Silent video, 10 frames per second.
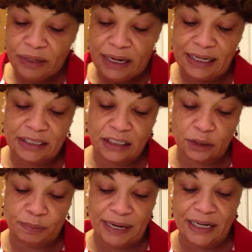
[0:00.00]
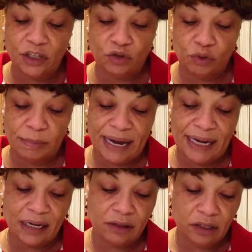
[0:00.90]
has expanded
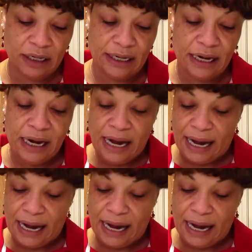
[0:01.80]
dramatically